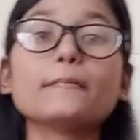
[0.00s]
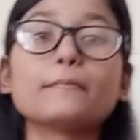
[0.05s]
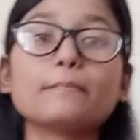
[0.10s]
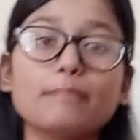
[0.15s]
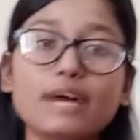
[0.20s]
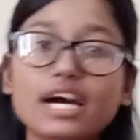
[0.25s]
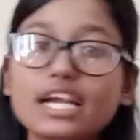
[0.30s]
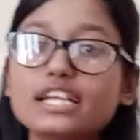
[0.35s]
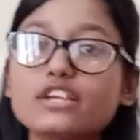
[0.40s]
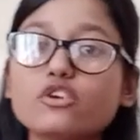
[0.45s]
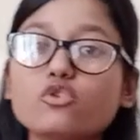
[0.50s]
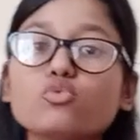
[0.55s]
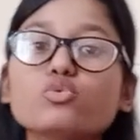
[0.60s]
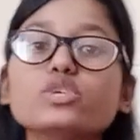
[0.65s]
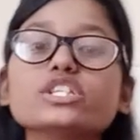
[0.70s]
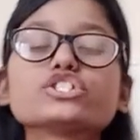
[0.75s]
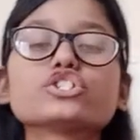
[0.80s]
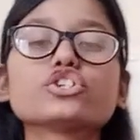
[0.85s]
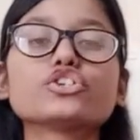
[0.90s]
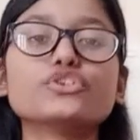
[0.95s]
But
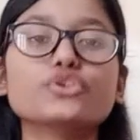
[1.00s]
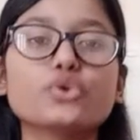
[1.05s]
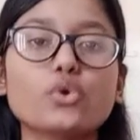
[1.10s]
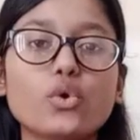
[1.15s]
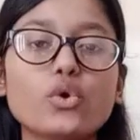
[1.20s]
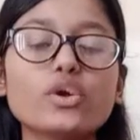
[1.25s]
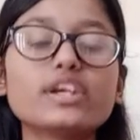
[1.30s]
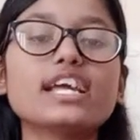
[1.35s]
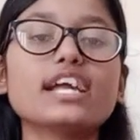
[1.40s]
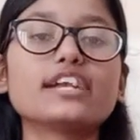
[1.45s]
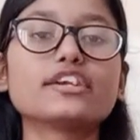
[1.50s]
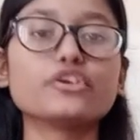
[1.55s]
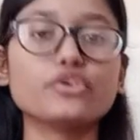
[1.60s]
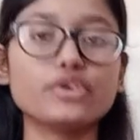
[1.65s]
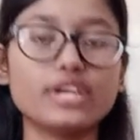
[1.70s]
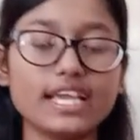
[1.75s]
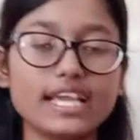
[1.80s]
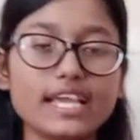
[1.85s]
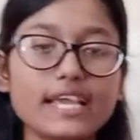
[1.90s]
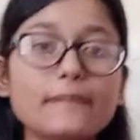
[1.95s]
we should know that
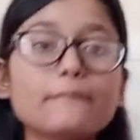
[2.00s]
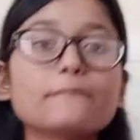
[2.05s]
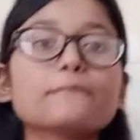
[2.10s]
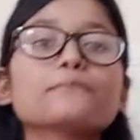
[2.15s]
today